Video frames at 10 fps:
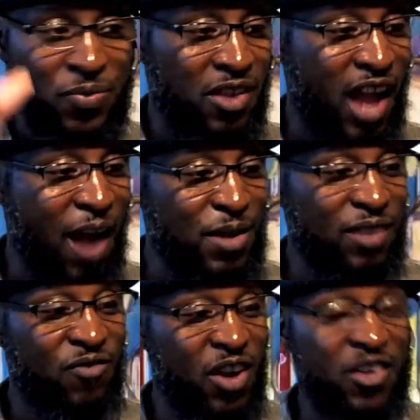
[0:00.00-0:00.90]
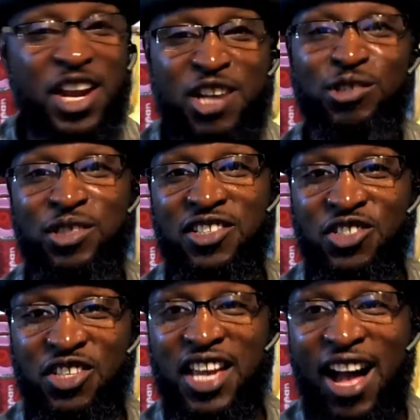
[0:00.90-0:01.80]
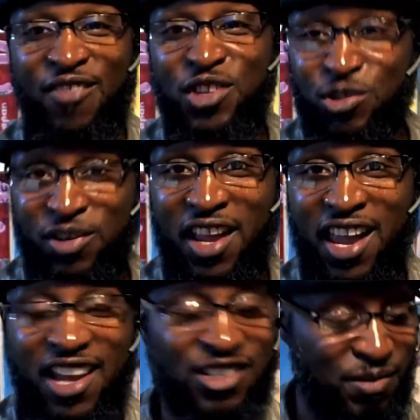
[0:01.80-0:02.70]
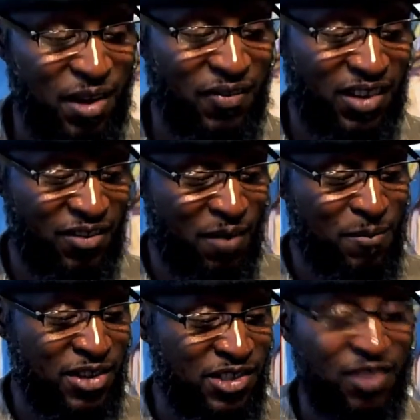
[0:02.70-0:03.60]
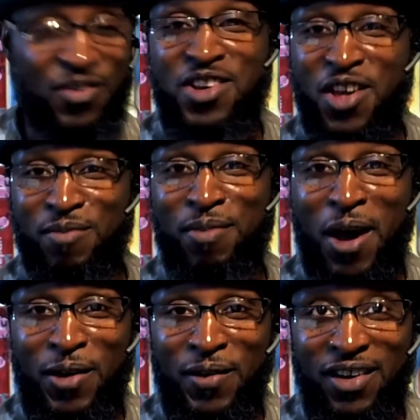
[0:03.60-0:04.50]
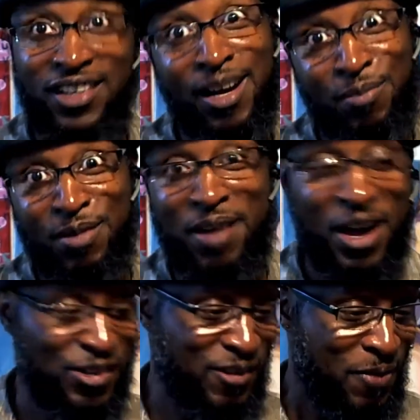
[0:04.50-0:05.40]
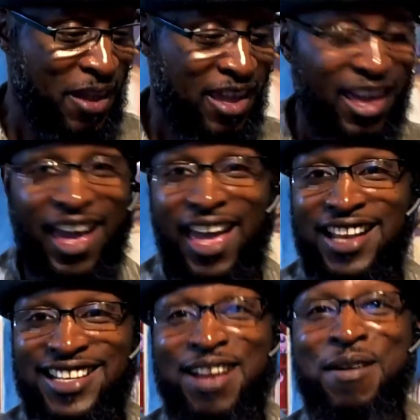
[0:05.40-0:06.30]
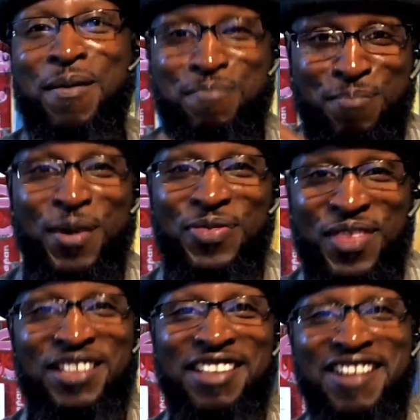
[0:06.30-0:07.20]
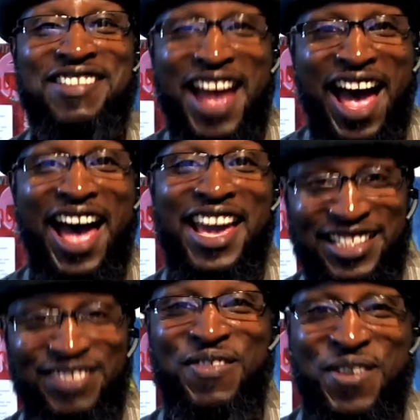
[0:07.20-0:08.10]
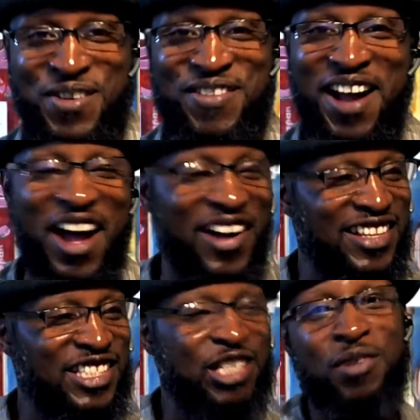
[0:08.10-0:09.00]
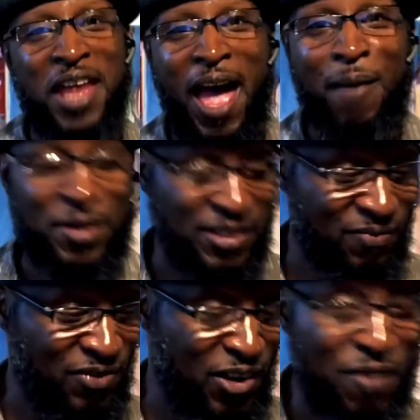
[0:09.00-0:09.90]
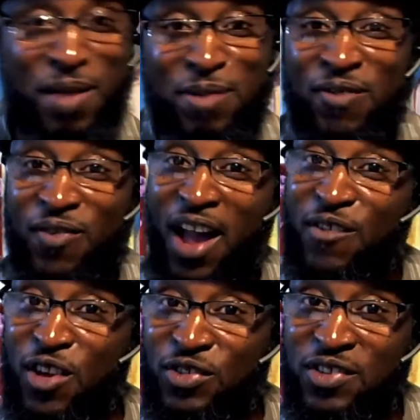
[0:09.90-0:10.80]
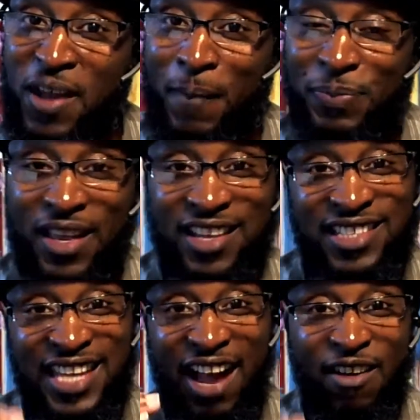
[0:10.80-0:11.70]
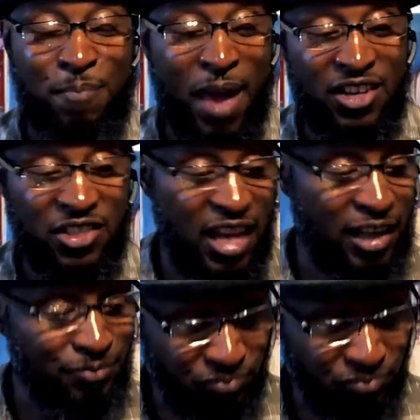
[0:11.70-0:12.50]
I'd be very interested to see how this would age. So I'm going to have to get myself another bottle, a couple of bottles, and put this on ice for a while and see what happens. You know, maybe five years from now. See how it balances out.